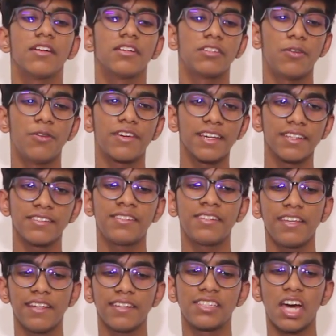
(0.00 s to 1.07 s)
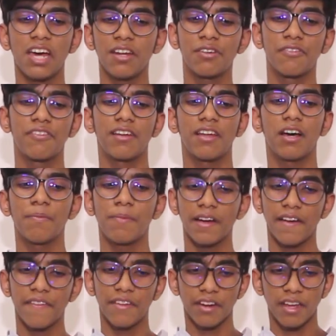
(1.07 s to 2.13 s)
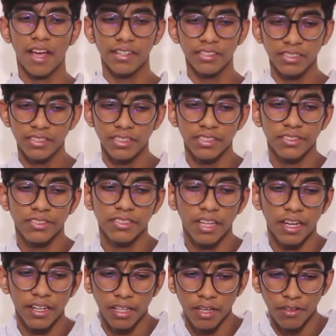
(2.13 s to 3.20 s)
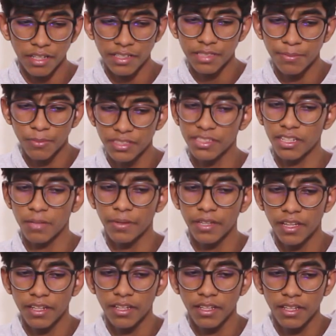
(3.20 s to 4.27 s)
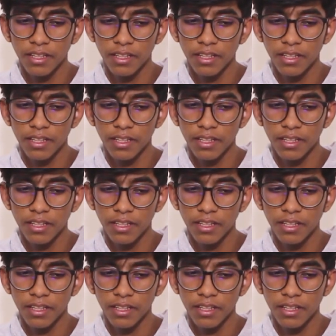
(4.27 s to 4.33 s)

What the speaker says: So you can see it's starting to fill up and the reaction is starting to just mix it up again